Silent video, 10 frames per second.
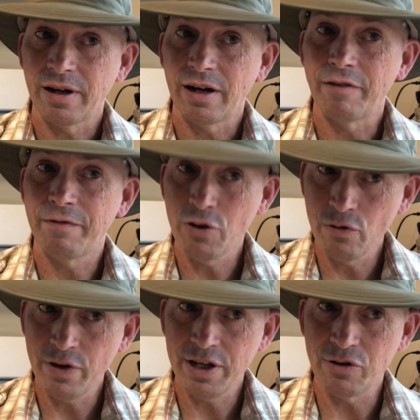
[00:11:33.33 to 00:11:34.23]
a
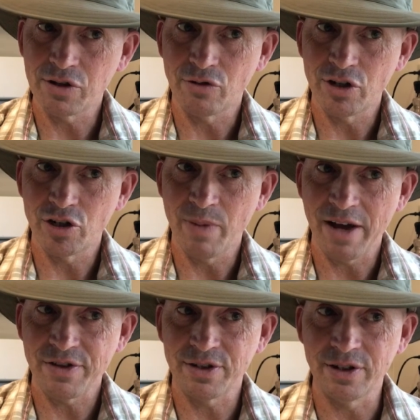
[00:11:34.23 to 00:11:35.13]
few videos on Richard
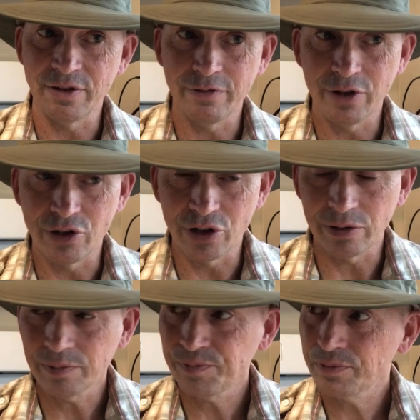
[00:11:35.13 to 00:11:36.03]
Matheson in the
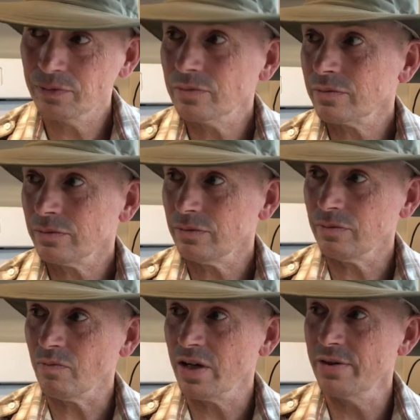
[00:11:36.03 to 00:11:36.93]
future.
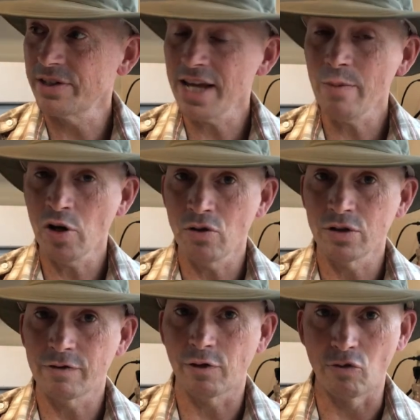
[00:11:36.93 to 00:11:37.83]
The same
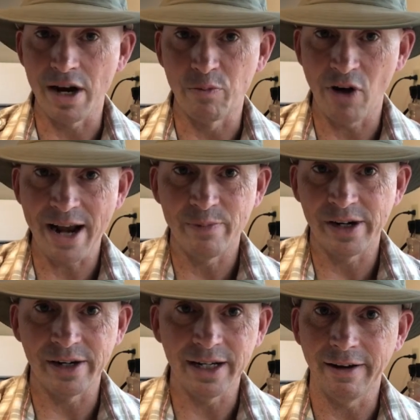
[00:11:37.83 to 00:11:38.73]
goes for Ray
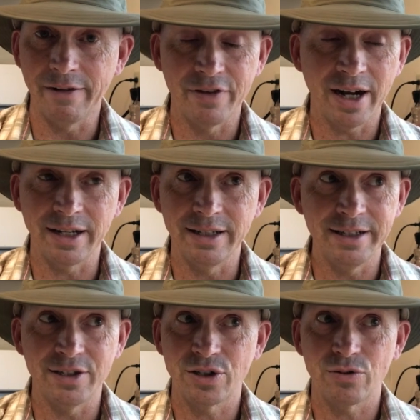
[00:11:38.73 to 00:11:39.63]
Bradbury. I've got at
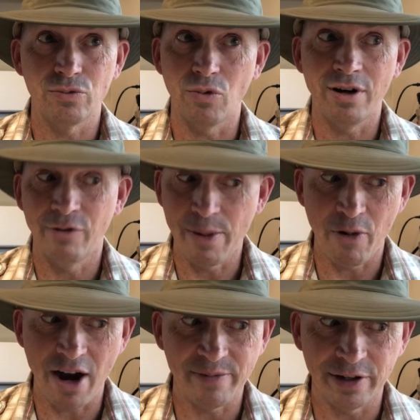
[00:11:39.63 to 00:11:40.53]
least one Ray
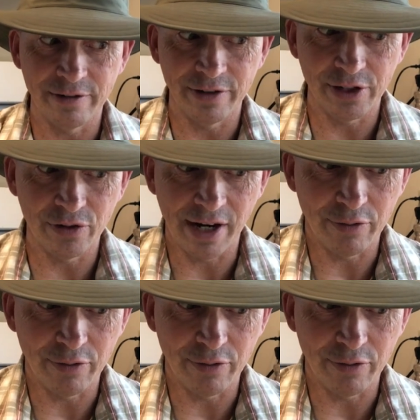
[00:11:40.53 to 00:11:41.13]
Bradbury video that I